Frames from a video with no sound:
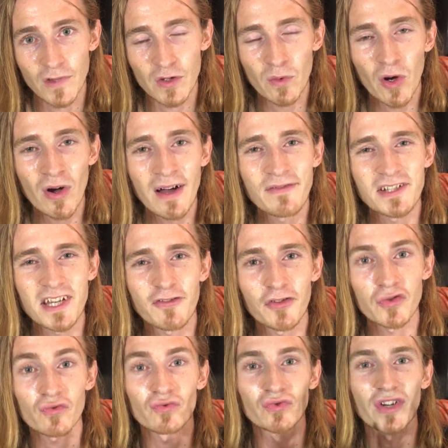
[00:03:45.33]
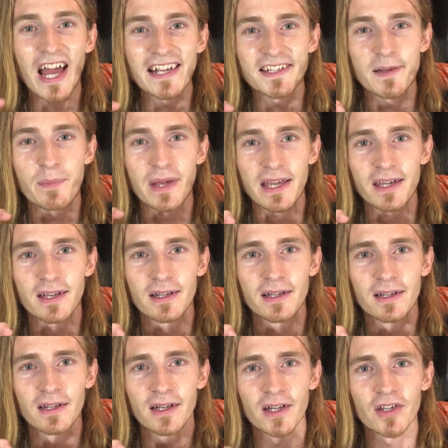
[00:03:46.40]
You all have a different recipe
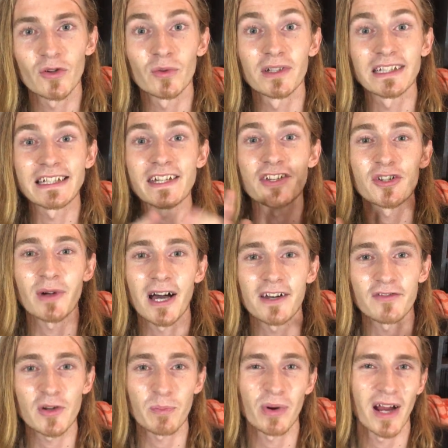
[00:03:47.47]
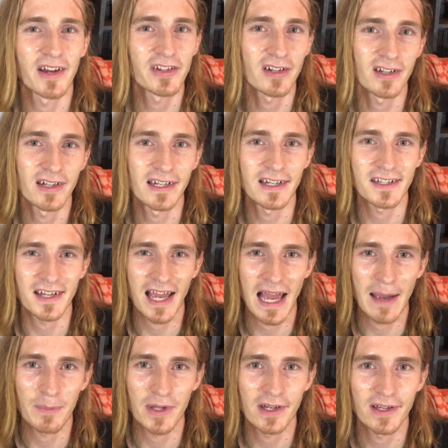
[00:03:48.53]
that will lead you out of depression and into
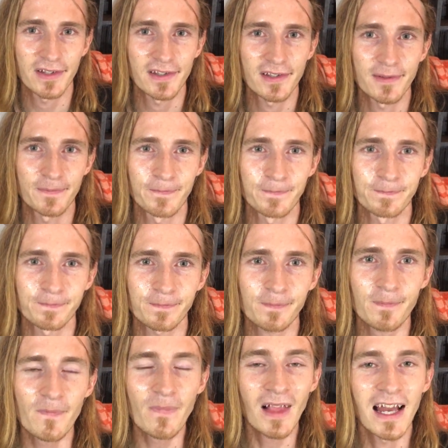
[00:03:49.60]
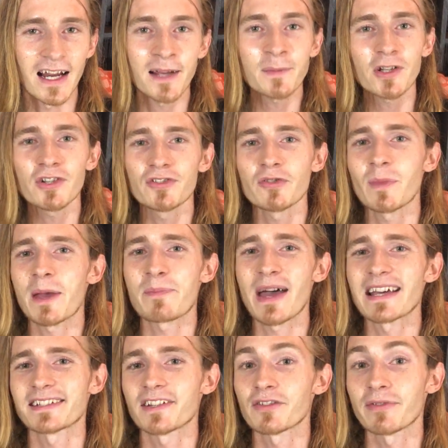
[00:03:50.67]
happiness. And I'm going to do my
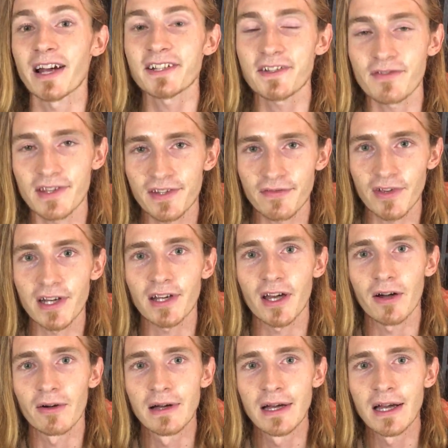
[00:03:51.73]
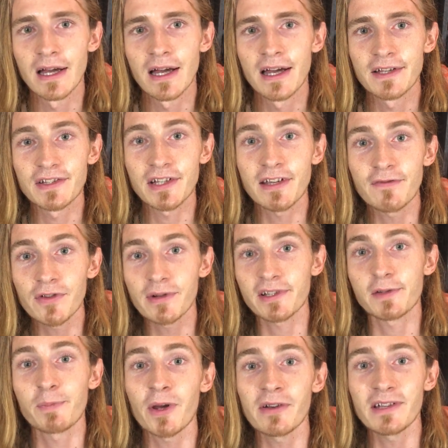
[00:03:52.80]
best in the rest of this video to give you
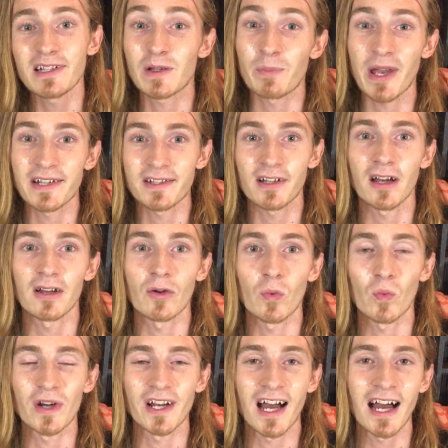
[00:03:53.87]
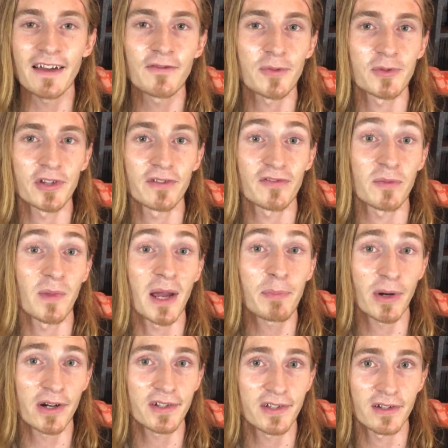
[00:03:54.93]
experience based on what I've observed in my
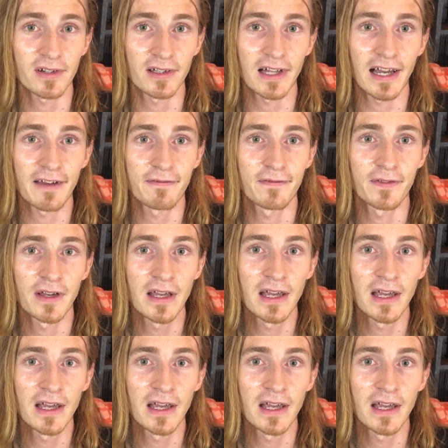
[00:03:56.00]
personal life,